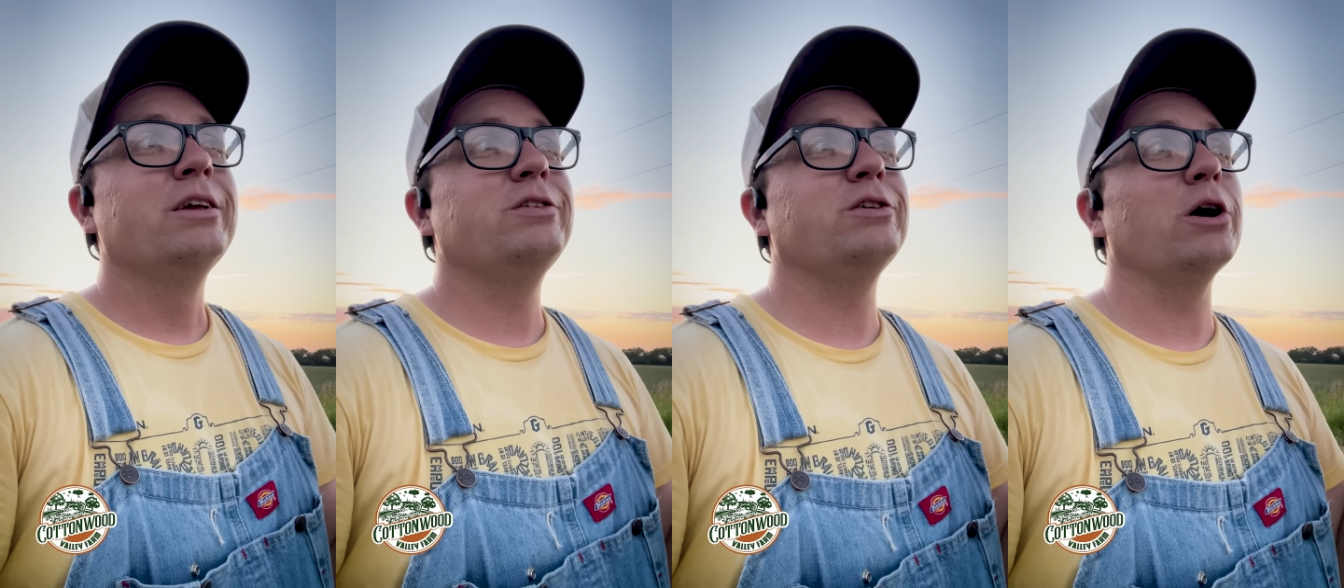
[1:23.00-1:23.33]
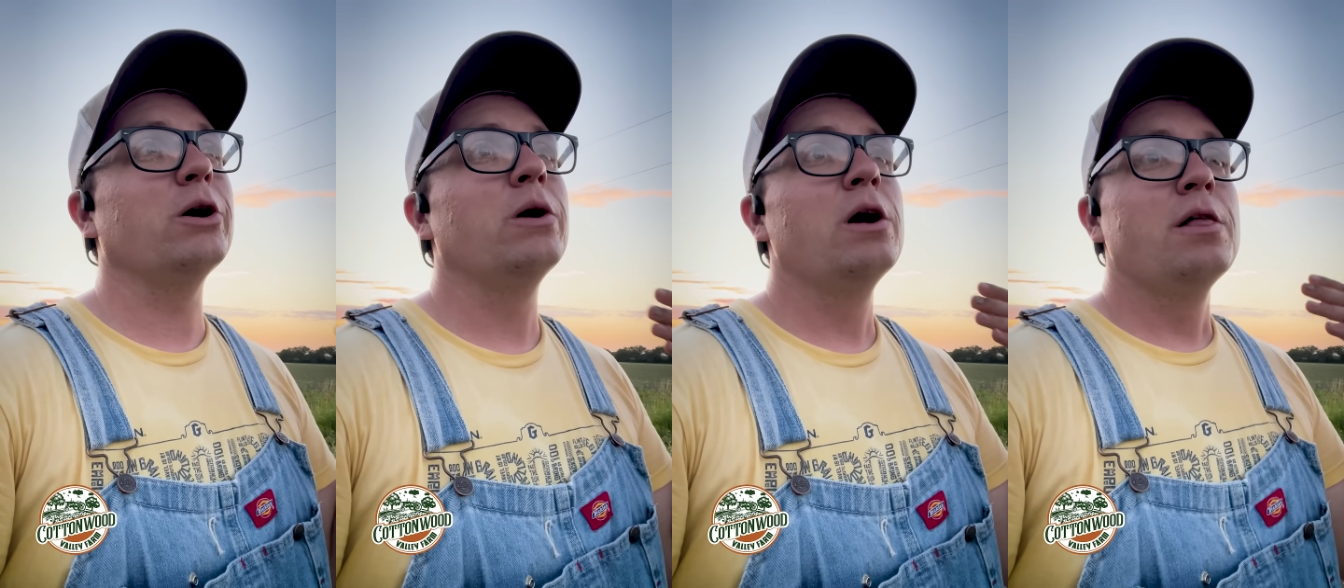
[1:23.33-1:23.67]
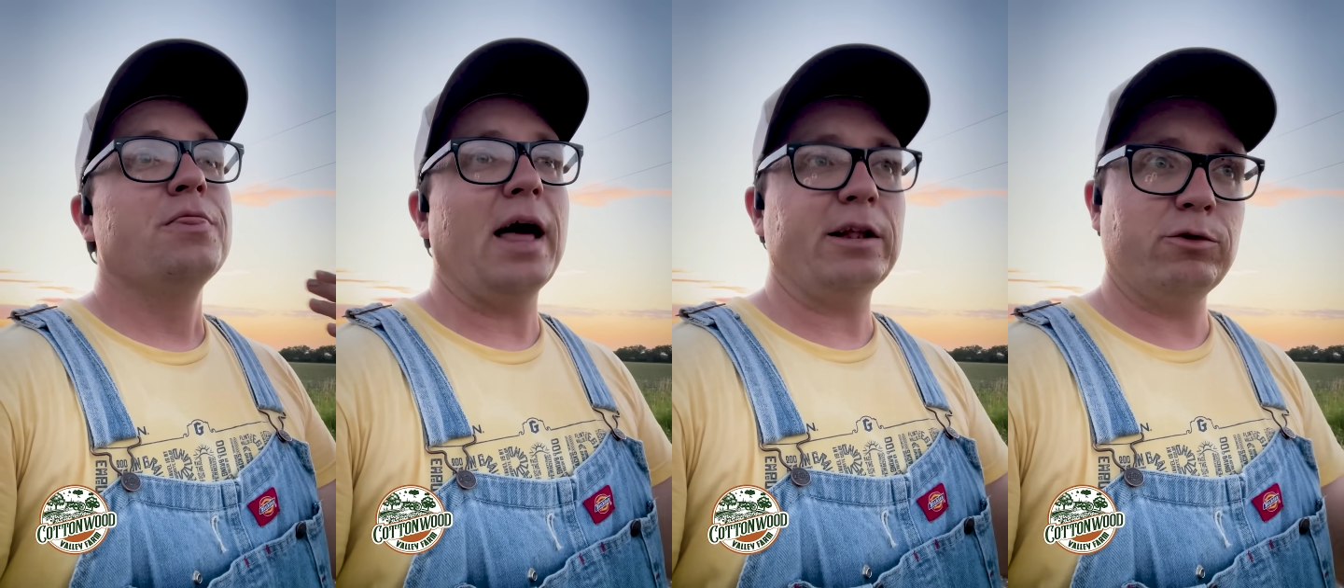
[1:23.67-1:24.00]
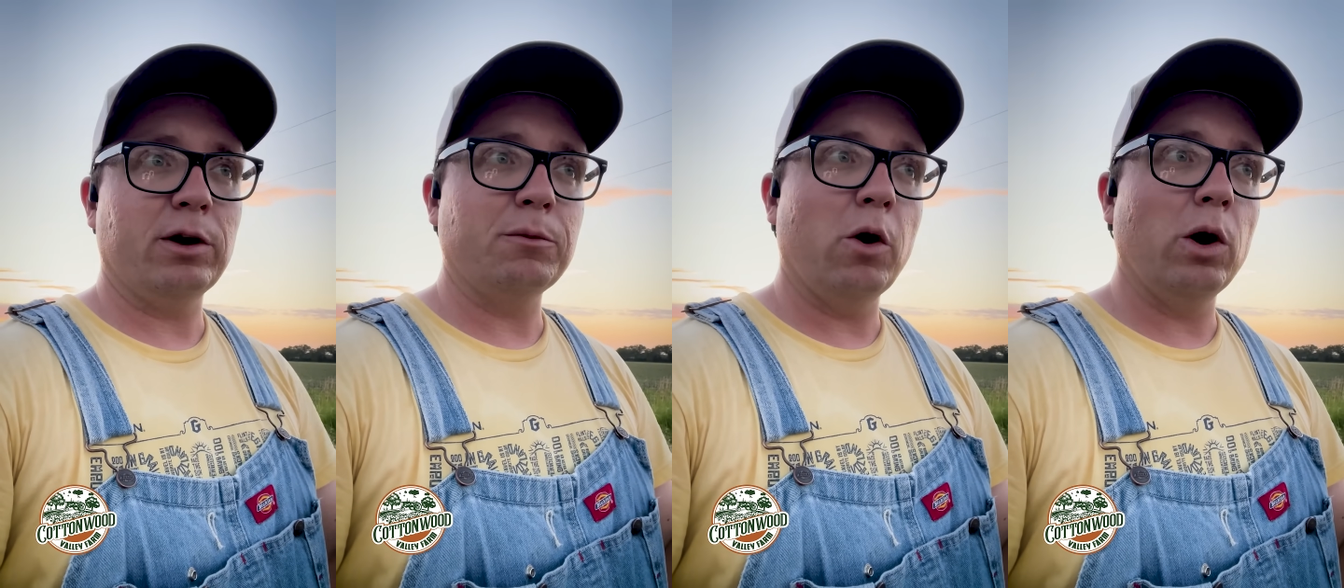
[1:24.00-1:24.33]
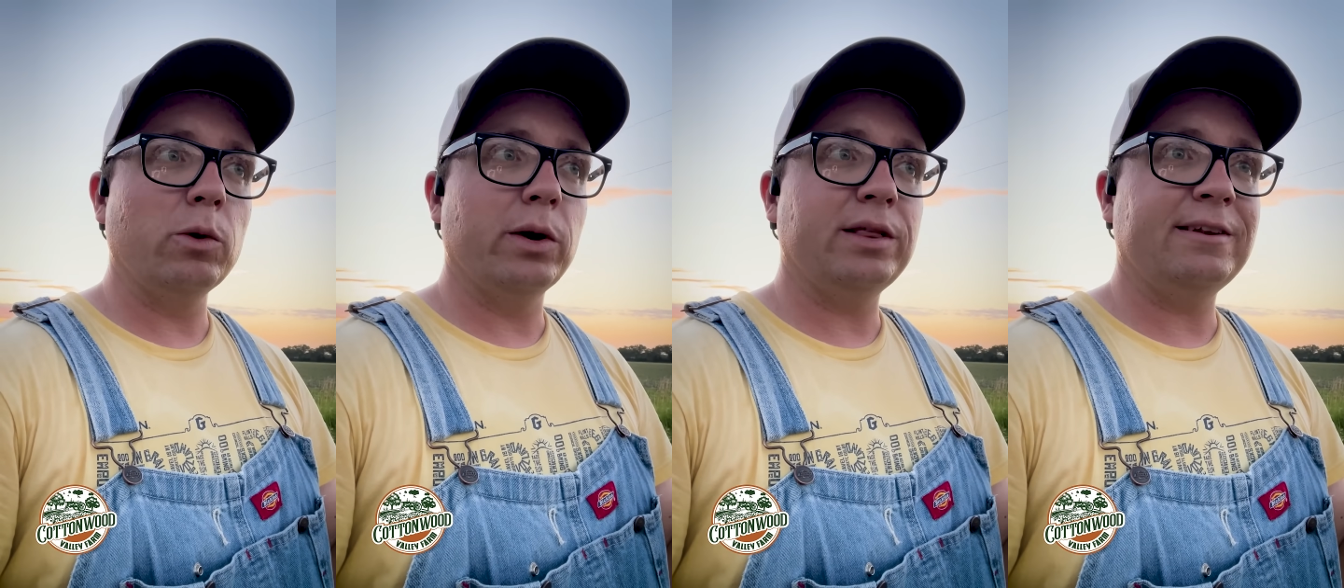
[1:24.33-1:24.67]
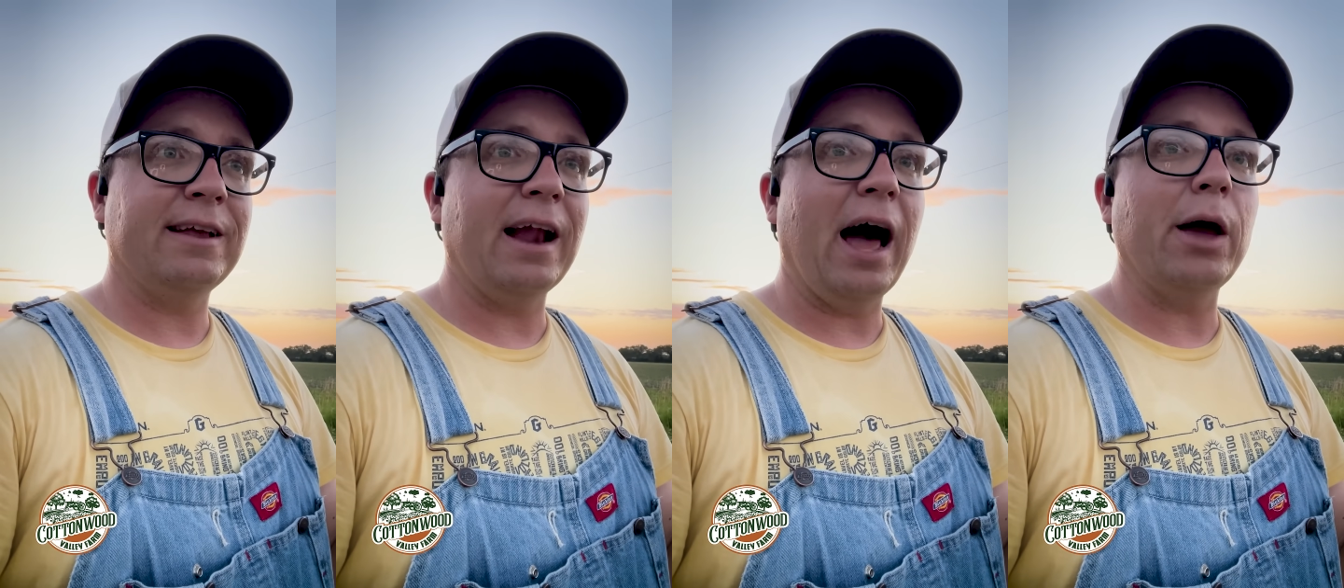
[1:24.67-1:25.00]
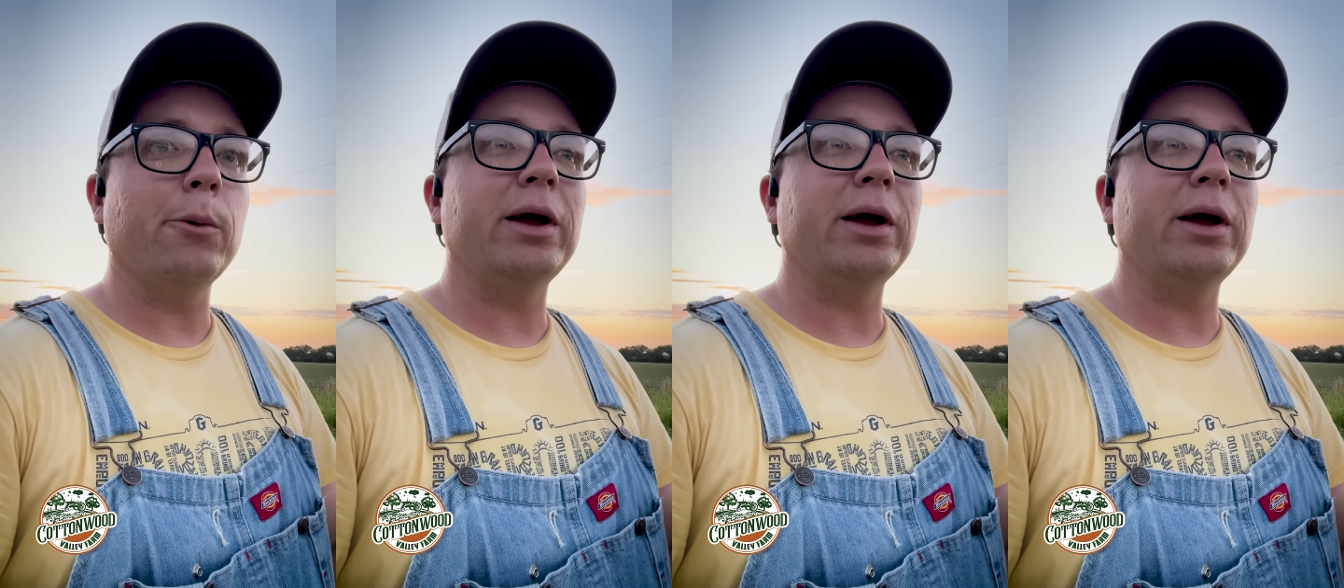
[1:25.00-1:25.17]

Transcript: So that's what I'm going with tonight.